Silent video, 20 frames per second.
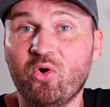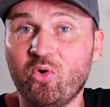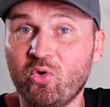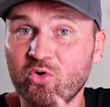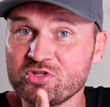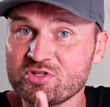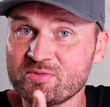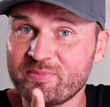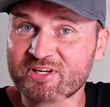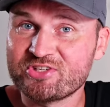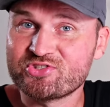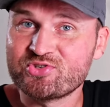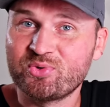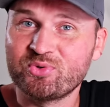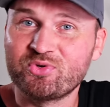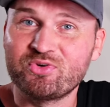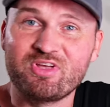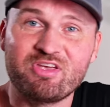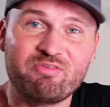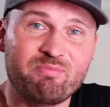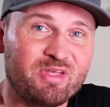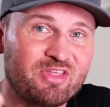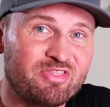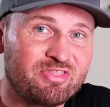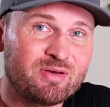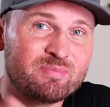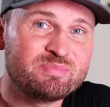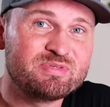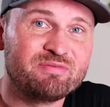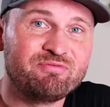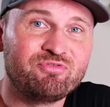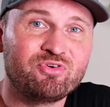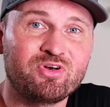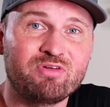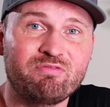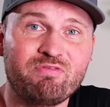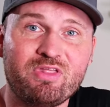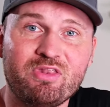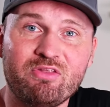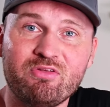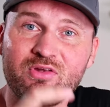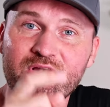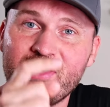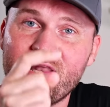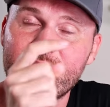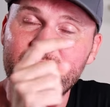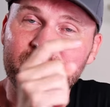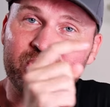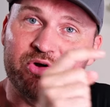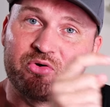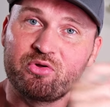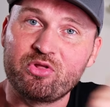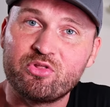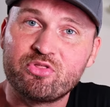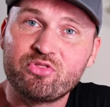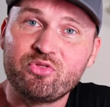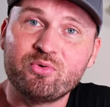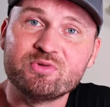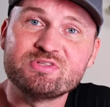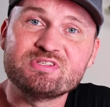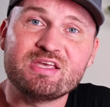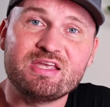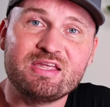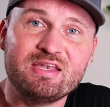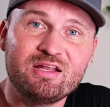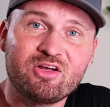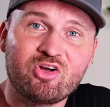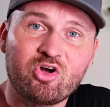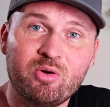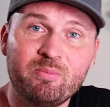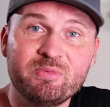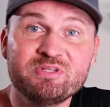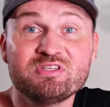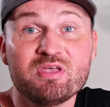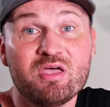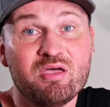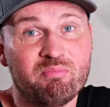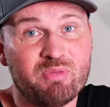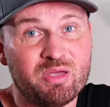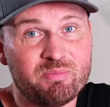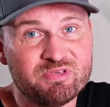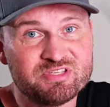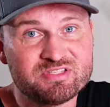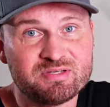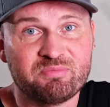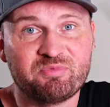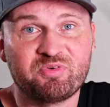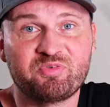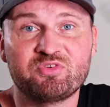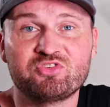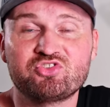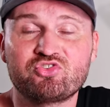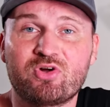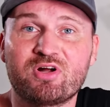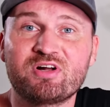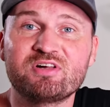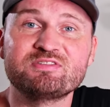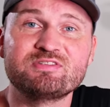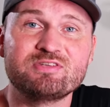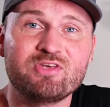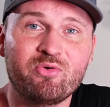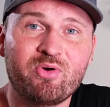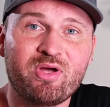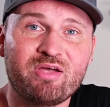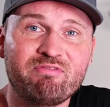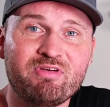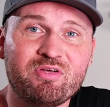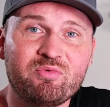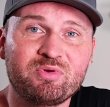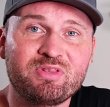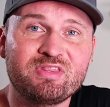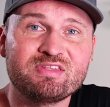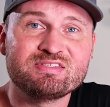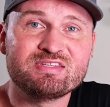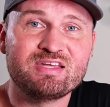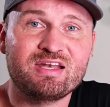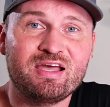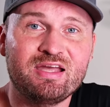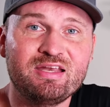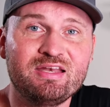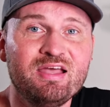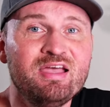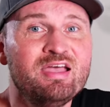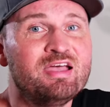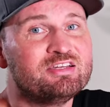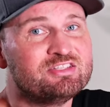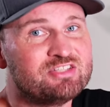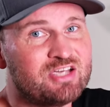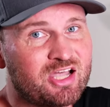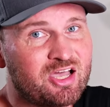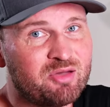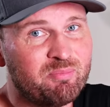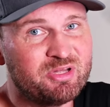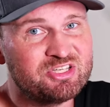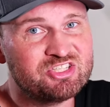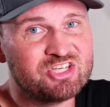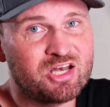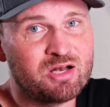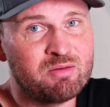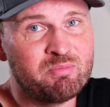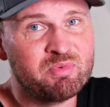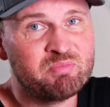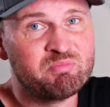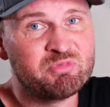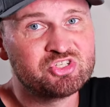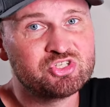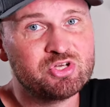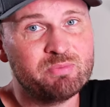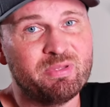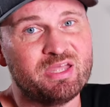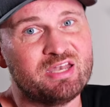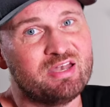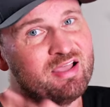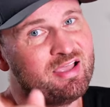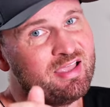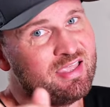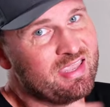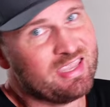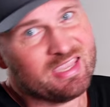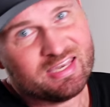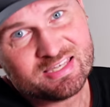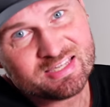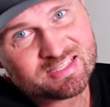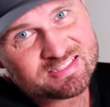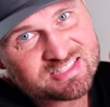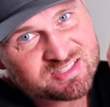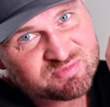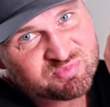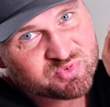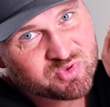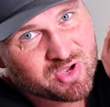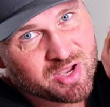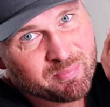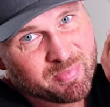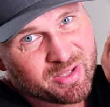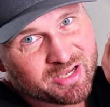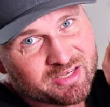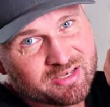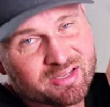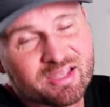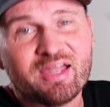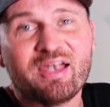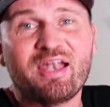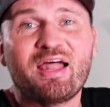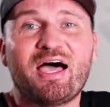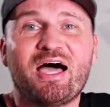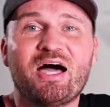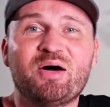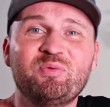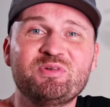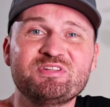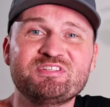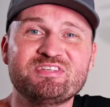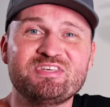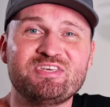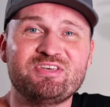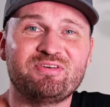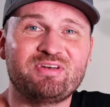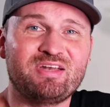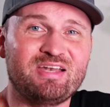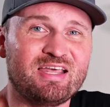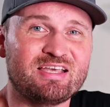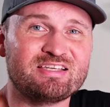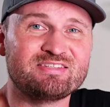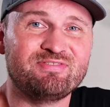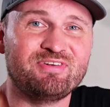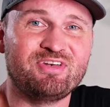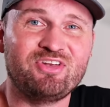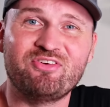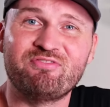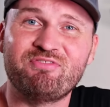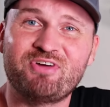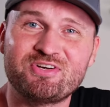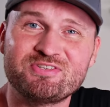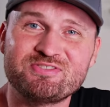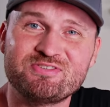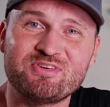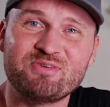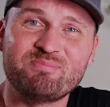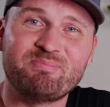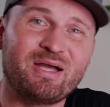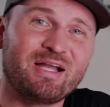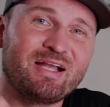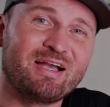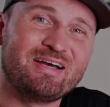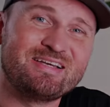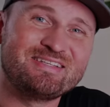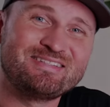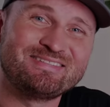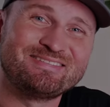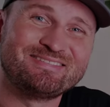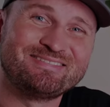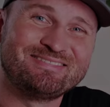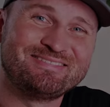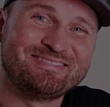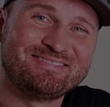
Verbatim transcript: Also make sure to give me a thumbs up for the video, let me know your thoughts in the comments, maybe some of the struggles you're having with the Z eight. Check out my channel membership and hit that subscribe button, and I will see you in the next video very soon. Bye guys!